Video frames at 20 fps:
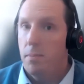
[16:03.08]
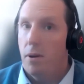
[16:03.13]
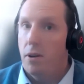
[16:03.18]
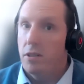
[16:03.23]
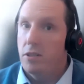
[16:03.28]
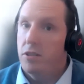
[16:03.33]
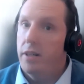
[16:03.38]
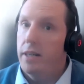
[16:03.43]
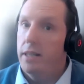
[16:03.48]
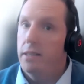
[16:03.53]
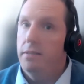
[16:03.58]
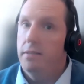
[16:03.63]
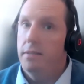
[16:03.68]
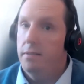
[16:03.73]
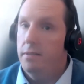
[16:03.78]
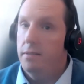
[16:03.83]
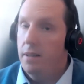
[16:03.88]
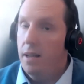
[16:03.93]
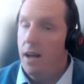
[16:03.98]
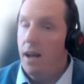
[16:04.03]
monitoring,
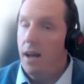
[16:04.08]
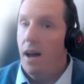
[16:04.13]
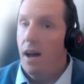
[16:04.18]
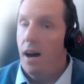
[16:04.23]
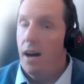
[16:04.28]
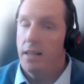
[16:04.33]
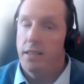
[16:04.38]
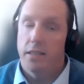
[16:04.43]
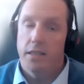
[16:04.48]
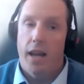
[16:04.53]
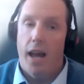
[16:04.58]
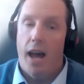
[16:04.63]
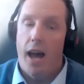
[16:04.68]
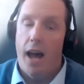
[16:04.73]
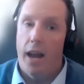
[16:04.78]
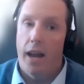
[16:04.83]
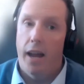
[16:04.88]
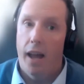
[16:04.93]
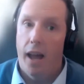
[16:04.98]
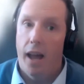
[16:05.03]

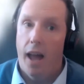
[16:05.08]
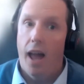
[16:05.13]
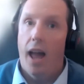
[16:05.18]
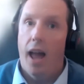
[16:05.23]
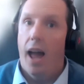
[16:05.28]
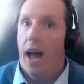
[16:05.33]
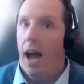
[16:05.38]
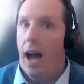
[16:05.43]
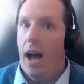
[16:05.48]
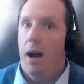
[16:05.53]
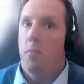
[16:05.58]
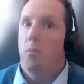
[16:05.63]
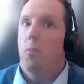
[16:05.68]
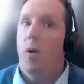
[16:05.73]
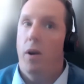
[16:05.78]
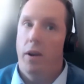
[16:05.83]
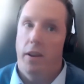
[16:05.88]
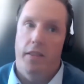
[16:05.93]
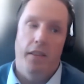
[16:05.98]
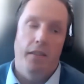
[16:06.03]
ICA, and
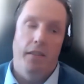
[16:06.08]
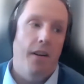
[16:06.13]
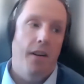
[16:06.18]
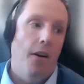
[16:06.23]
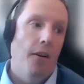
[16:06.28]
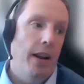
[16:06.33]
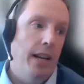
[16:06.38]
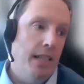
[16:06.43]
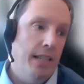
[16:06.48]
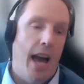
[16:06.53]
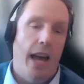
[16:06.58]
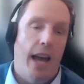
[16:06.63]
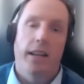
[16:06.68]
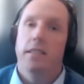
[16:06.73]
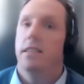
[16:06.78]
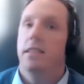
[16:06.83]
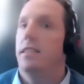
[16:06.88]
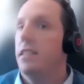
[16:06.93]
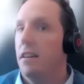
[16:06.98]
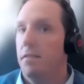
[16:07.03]
one of the very
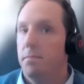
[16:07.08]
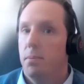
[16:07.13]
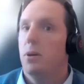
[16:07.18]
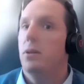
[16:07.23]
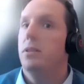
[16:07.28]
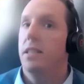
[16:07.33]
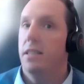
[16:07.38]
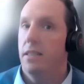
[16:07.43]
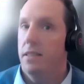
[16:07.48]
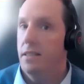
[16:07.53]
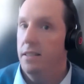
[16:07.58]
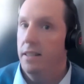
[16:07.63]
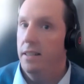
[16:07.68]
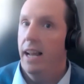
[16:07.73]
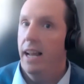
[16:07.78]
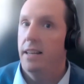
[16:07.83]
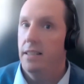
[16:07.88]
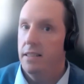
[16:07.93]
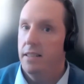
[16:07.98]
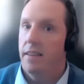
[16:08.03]
tenets I've put
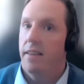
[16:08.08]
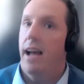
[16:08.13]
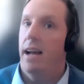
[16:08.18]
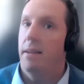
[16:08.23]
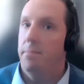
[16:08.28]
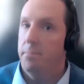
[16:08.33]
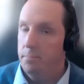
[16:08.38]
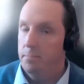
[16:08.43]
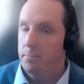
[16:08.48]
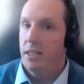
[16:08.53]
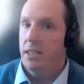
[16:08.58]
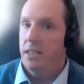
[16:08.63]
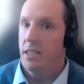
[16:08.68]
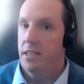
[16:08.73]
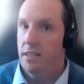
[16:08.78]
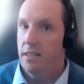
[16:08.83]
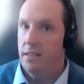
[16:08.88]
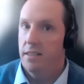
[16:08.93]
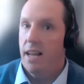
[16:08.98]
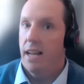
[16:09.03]
into that
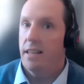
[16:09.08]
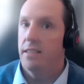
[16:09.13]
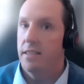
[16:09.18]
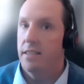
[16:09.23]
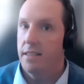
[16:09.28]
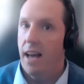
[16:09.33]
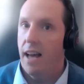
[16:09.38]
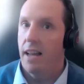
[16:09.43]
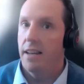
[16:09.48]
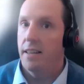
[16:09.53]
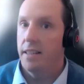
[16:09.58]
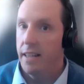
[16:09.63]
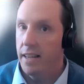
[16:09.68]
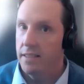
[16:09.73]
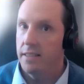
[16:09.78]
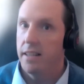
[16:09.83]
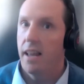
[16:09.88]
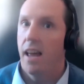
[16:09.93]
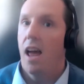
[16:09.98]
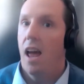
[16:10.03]
British and Send standard
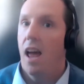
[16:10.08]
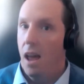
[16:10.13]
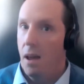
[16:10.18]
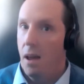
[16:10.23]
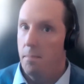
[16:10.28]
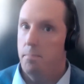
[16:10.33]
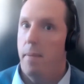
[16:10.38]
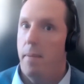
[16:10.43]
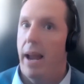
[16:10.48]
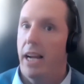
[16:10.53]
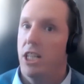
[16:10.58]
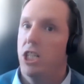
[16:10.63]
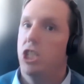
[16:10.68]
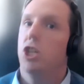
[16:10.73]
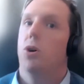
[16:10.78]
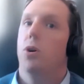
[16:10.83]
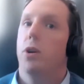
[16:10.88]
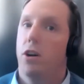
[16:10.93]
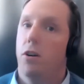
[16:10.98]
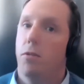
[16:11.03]
is make
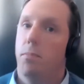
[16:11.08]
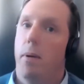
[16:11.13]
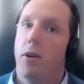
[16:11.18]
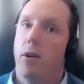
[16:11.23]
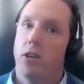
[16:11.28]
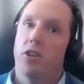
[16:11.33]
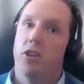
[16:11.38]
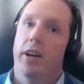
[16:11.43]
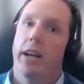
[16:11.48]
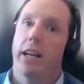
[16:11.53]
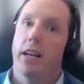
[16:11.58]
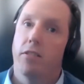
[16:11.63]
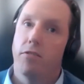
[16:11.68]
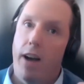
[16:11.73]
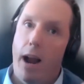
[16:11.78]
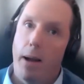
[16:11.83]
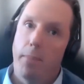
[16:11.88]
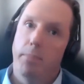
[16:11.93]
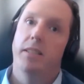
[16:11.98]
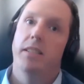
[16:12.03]
sure you're monitoring in a
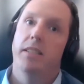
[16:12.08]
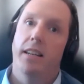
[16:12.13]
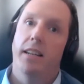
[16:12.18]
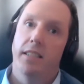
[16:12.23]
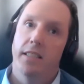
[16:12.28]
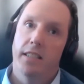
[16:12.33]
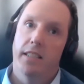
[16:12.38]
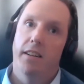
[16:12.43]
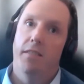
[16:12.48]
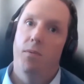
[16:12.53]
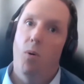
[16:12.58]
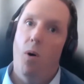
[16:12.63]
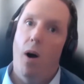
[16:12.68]
representative